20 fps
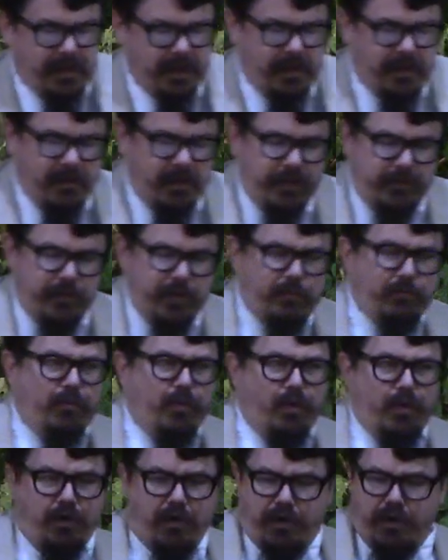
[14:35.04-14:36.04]
Right, that
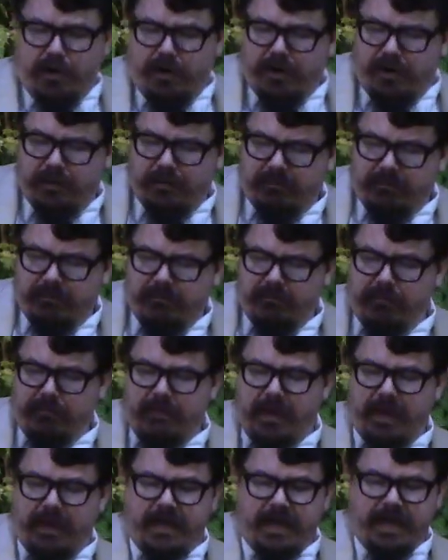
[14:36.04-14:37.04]
more
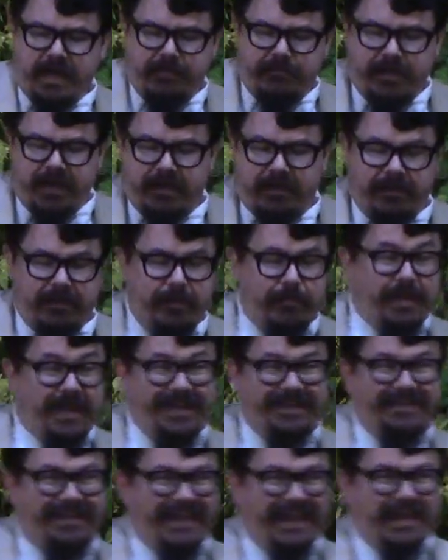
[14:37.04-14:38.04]
money
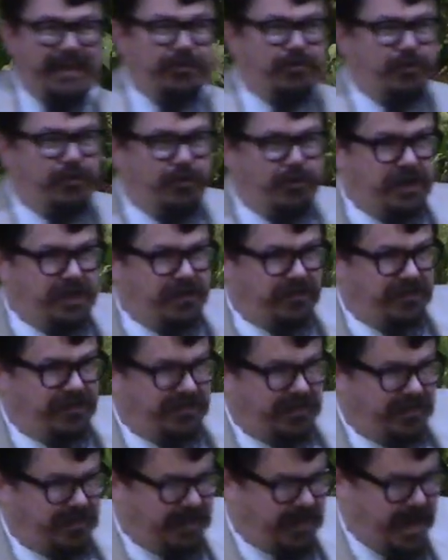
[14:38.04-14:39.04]
means
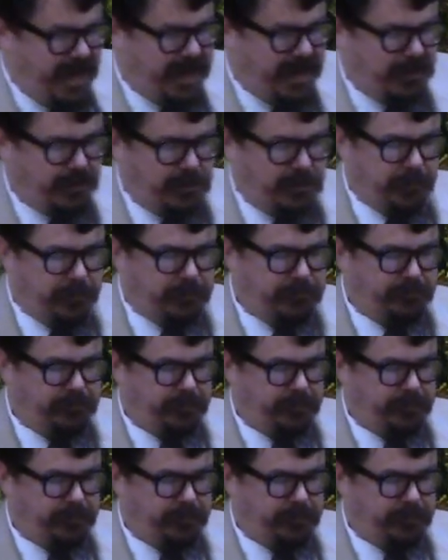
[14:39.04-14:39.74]
increased scale.